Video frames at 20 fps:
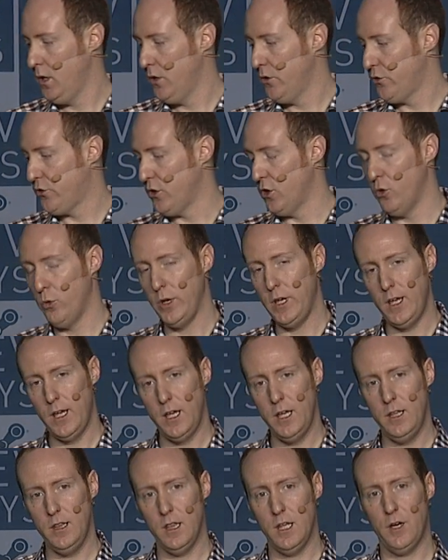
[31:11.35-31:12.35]
So
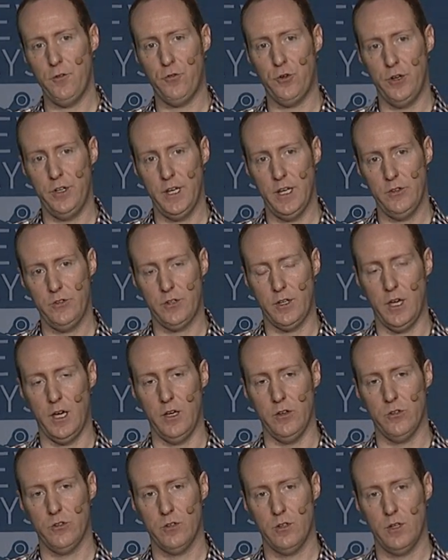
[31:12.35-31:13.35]
in Left 4 Dead's
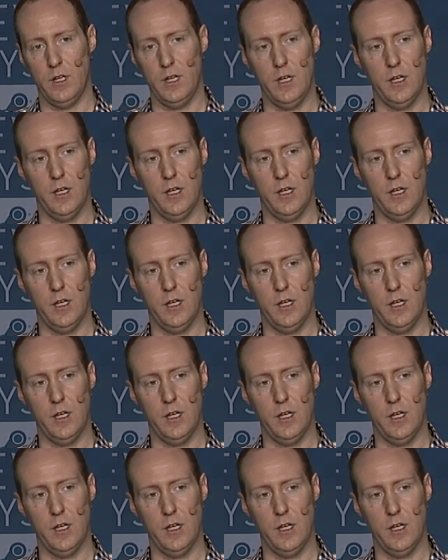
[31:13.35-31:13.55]
case,